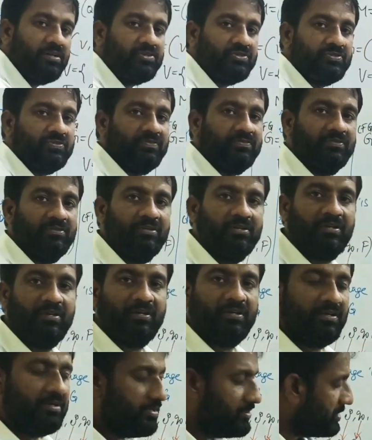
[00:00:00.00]
also.
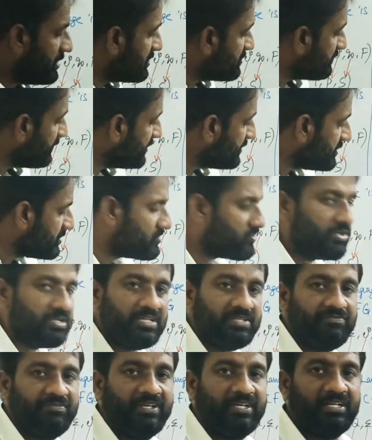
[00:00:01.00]
That's why it is
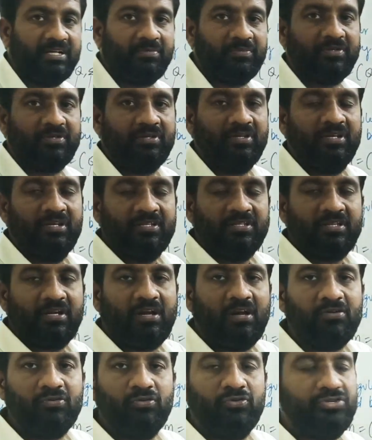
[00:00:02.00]
context-free grammar. The
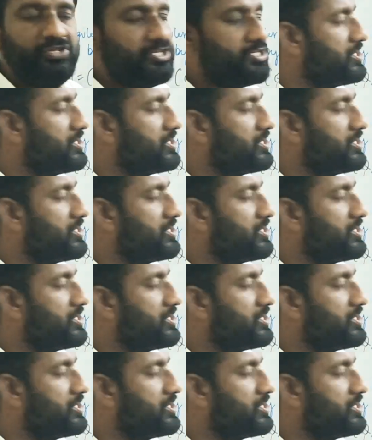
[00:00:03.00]
conclusion